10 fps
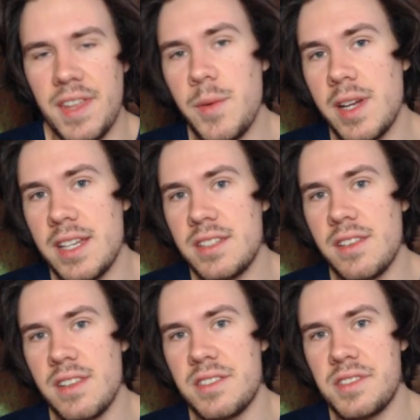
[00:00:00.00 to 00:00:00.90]
they went into
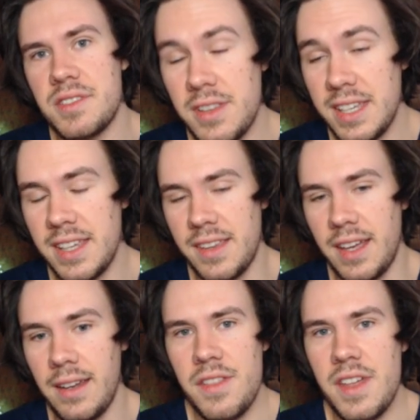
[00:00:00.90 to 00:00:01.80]
this thinking
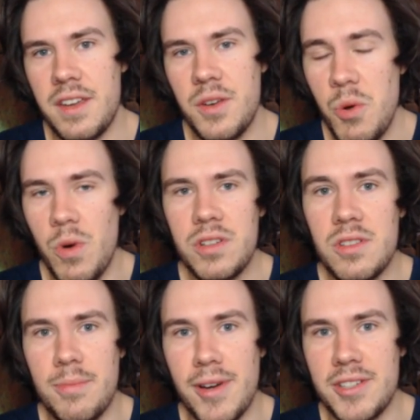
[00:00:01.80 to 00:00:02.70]
that, then no wonder
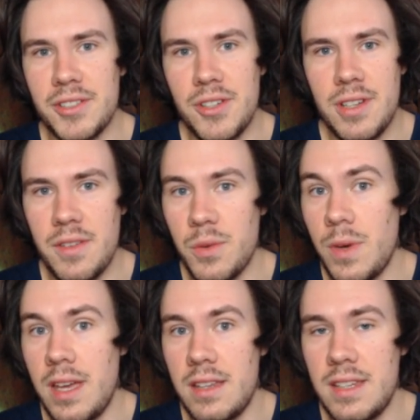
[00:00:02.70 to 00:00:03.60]
the project turned out the
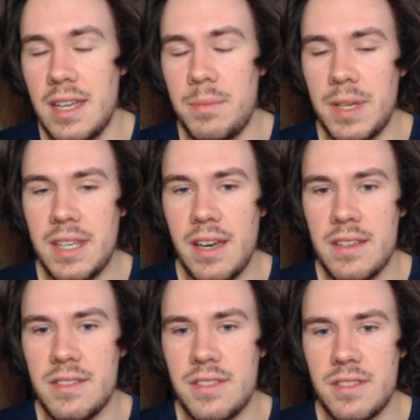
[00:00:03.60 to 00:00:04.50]
way it did,
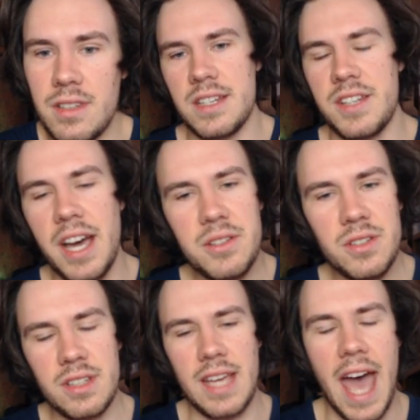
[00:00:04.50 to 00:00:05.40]
because
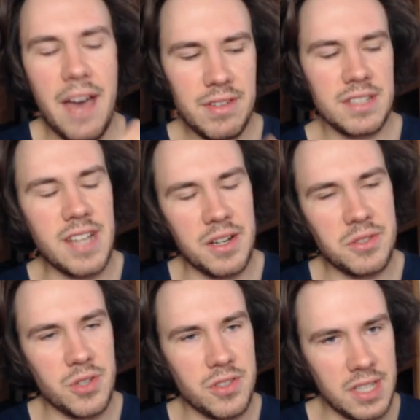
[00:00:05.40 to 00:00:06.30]
having
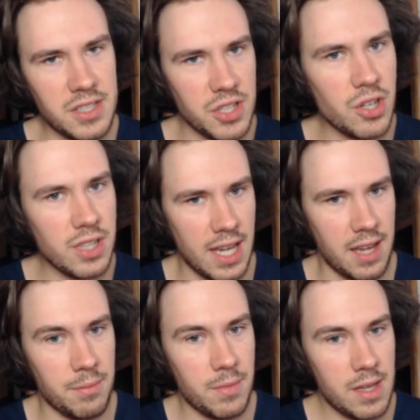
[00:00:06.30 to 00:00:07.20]
dinosaurs in your
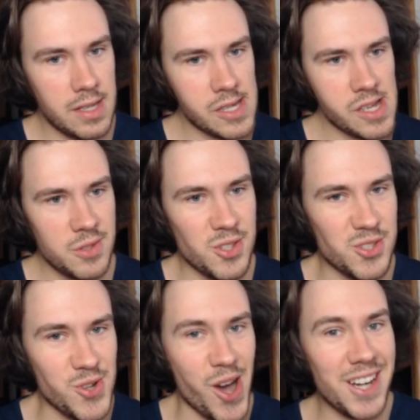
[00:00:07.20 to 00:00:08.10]
game
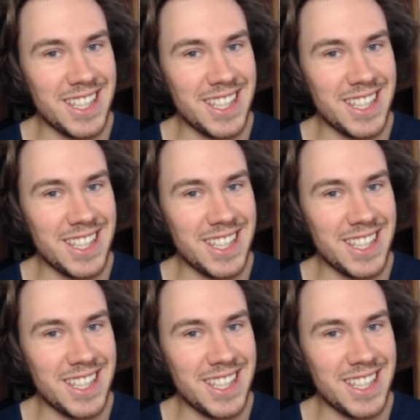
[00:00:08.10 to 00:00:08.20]
does not